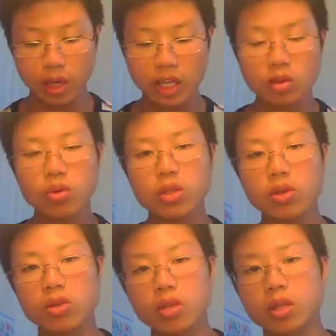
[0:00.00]
As a
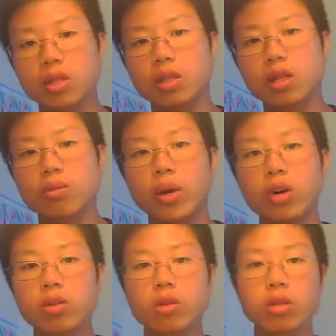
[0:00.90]
result, the
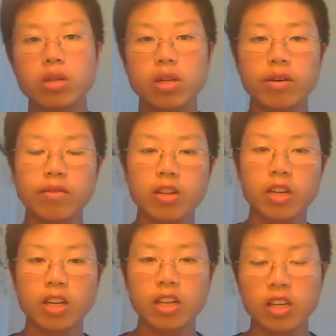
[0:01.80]
amount of
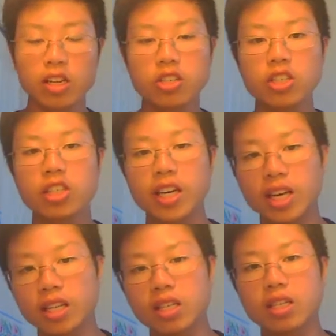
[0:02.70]
kinetic energy
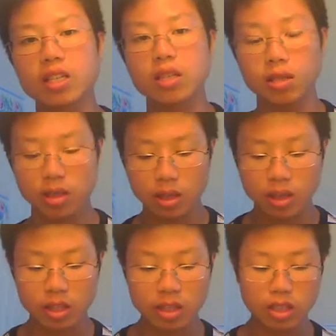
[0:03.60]
gained
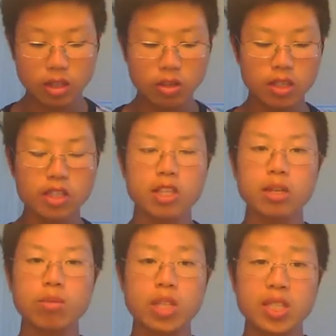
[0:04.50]
in this new
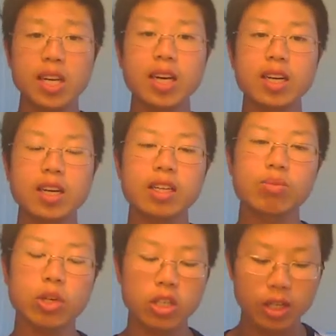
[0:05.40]
system is not as
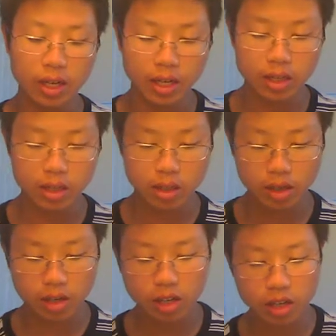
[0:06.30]
much as the
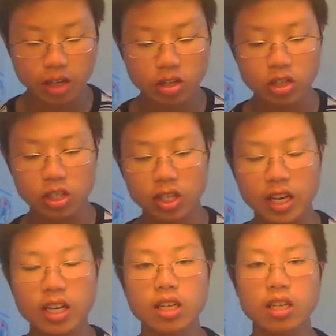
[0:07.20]
kinetic energy
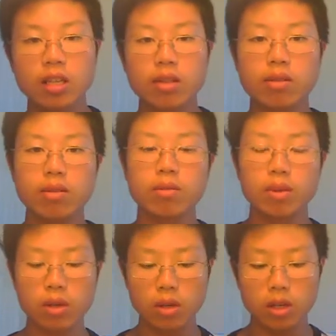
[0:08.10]
gained in the
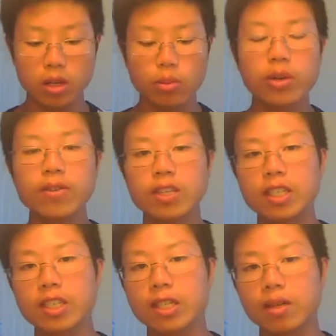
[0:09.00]
previous
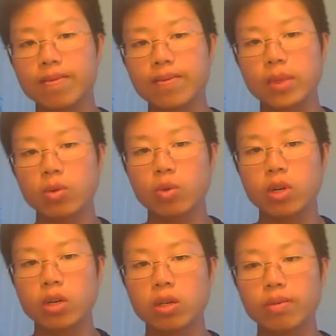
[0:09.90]
system,
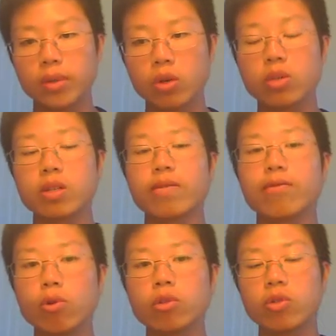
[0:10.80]
where it was a
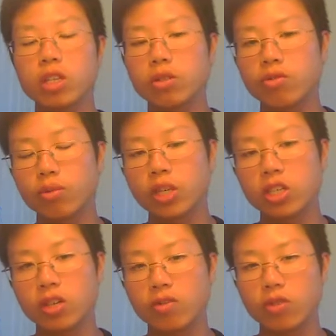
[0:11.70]
full
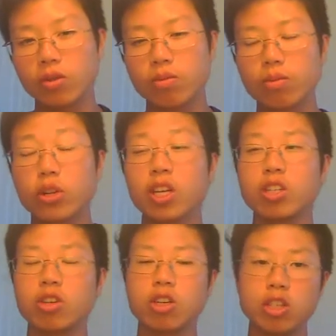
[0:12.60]
transformation from
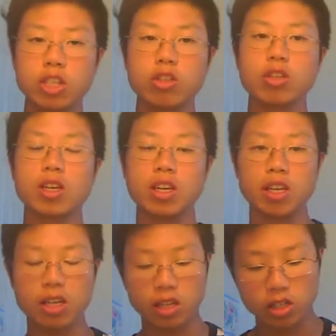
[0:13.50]
potential energy to
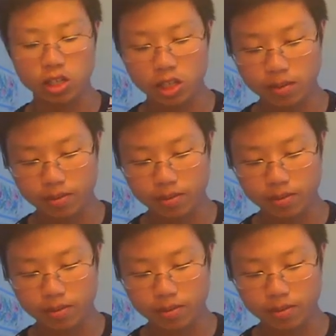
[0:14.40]
kinetic energy.